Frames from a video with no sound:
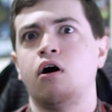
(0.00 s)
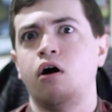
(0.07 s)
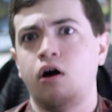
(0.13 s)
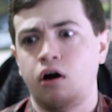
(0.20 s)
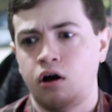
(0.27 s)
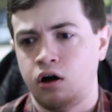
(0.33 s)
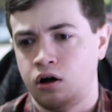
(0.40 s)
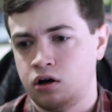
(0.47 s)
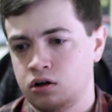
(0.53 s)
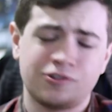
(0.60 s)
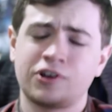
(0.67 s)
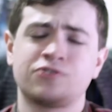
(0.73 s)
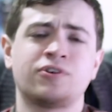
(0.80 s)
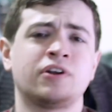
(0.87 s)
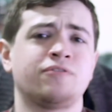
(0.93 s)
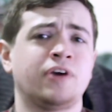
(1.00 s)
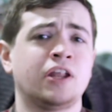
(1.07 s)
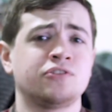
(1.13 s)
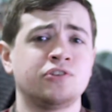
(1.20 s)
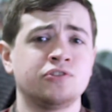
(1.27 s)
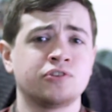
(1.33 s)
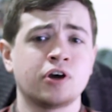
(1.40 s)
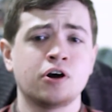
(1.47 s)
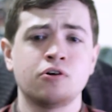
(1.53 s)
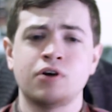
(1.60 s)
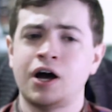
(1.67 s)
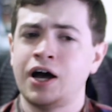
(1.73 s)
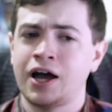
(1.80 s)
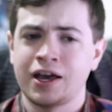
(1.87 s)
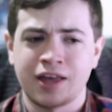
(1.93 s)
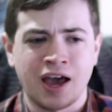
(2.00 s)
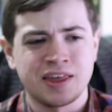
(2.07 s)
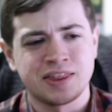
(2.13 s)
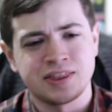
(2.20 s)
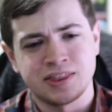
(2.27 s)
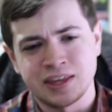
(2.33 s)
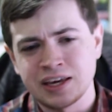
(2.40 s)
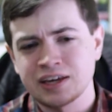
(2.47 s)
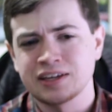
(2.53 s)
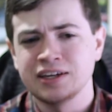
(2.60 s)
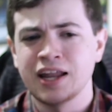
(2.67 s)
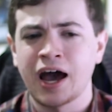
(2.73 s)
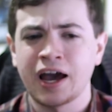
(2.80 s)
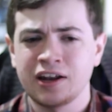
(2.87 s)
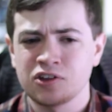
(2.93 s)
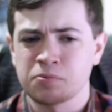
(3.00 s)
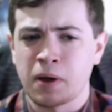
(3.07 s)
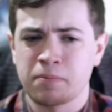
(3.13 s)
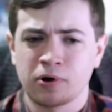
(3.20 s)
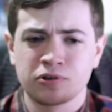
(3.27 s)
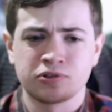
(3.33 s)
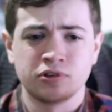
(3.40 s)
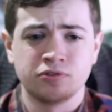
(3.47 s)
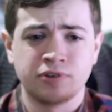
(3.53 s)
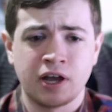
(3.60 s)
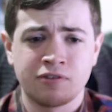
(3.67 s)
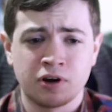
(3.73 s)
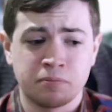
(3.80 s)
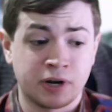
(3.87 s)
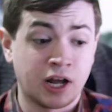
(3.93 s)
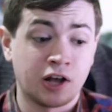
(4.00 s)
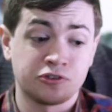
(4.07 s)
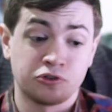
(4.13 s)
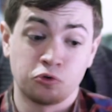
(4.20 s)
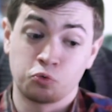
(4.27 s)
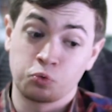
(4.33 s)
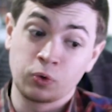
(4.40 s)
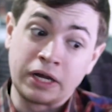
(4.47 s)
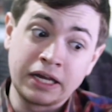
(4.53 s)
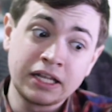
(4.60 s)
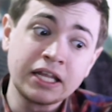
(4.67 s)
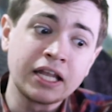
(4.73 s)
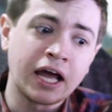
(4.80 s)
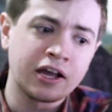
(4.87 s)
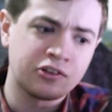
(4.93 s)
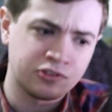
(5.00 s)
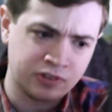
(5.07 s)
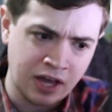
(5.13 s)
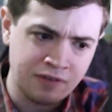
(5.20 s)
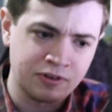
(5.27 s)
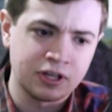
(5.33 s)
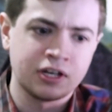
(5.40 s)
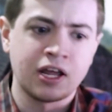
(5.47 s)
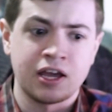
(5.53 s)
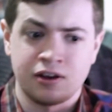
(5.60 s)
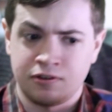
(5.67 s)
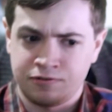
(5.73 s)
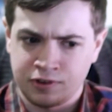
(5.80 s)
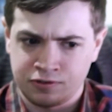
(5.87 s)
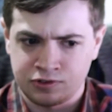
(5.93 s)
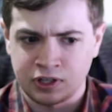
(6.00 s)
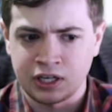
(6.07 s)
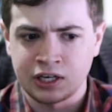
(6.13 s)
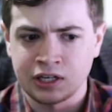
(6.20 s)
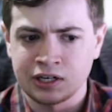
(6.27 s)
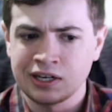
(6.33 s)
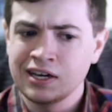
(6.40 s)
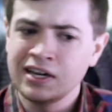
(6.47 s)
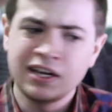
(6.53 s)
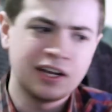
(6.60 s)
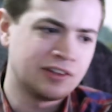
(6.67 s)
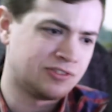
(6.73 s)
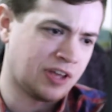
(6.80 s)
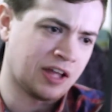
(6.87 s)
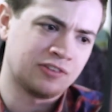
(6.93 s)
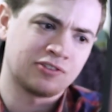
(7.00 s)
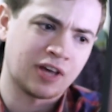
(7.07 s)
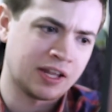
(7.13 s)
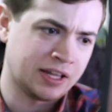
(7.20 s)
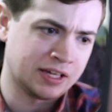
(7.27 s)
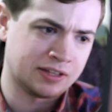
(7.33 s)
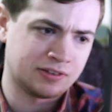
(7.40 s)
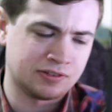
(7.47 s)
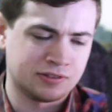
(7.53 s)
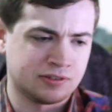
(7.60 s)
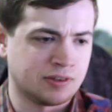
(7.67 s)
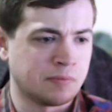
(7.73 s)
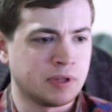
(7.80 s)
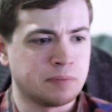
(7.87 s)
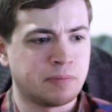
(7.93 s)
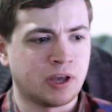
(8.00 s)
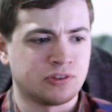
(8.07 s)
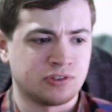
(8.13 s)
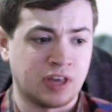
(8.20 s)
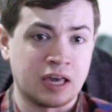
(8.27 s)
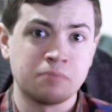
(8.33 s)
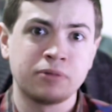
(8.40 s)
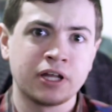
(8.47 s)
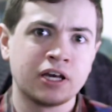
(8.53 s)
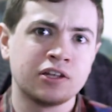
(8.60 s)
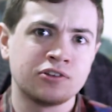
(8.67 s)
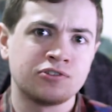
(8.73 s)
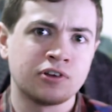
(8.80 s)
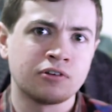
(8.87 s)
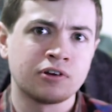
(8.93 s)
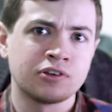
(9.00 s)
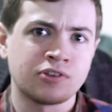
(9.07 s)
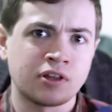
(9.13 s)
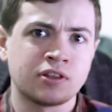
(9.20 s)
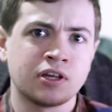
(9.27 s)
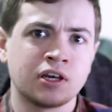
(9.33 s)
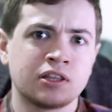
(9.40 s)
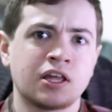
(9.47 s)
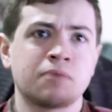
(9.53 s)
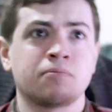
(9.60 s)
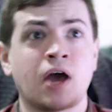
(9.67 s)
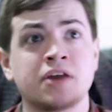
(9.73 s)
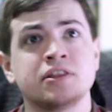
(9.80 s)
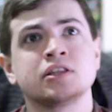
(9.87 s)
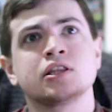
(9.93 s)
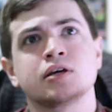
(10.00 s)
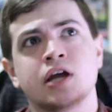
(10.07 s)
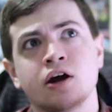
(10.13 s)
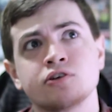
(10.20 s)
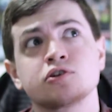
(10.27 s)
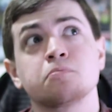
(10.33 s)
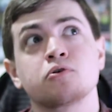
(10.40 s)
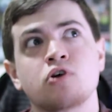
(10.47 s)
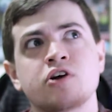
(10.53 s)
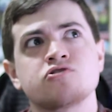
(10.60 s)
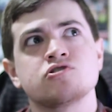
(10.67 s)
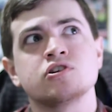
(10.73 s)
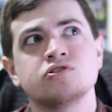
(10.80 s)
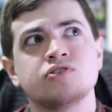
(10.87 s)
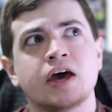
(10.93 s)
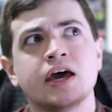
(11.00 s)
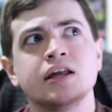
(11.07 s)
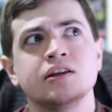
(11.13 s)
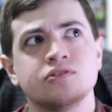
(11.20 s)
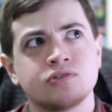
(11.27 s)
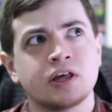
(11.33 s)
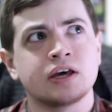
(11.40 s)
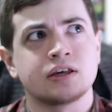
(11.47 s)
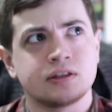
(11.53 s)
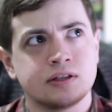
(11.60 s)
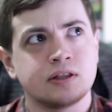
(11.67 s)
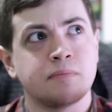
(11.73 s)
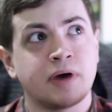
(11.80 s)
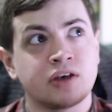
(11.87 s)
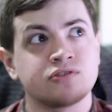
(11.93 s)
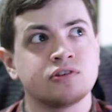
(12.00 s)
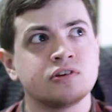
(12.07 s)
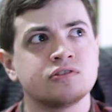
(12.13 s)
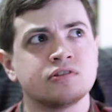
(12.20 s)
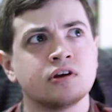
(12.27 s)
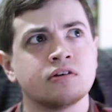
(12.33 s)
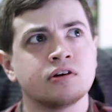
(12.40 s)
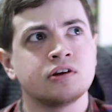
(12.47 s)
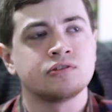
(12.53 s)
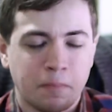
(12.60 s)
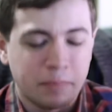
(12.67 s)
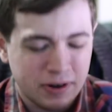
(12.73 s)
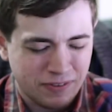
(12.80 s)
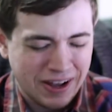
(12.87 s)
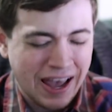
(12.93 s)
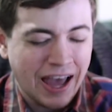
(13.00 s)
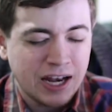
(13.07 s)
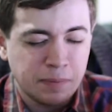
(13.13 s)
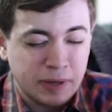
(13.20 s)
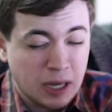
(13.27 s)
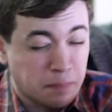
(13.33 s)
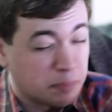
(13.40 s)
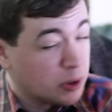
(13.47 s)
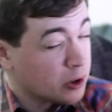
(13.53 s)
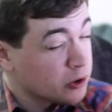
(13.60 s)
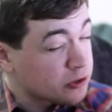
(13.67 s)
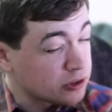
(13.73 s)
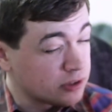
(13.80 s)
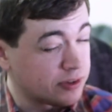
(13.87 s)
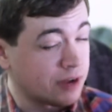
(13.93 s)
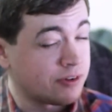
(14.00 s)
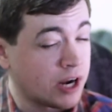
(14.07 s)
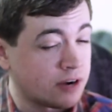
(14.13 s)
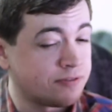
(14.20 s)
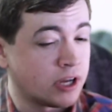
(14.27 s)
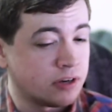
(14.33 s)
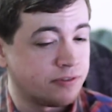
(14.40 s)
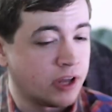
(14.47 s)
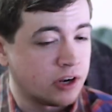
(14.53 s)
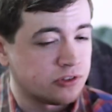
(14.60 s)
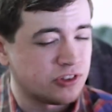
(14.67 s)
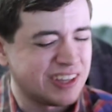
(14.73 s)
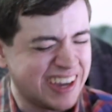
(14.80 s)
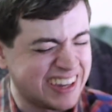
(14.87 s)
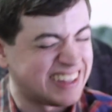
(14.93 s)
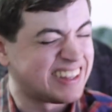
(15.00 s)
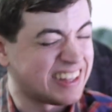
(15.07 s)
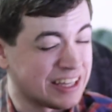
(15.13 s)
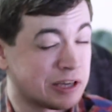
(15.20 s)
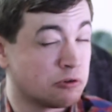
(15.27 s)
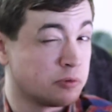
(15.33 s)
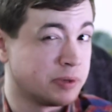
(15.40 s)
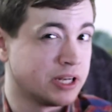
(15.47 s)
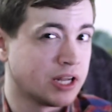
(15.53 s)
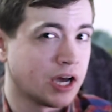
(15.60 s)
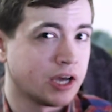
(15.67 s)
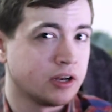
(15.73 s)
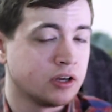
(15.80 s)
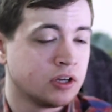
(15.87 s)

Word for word: Oh, as far as Final Fantasies go, uh, I, I think 9 is my personal favorite, but I also really like 7 and 15. 10's got like some of the best gameplay in the series i think that i think the character progression in 10 is like the best in the series but if i had to pick a personal favorite out of final fantasy i think it would be 9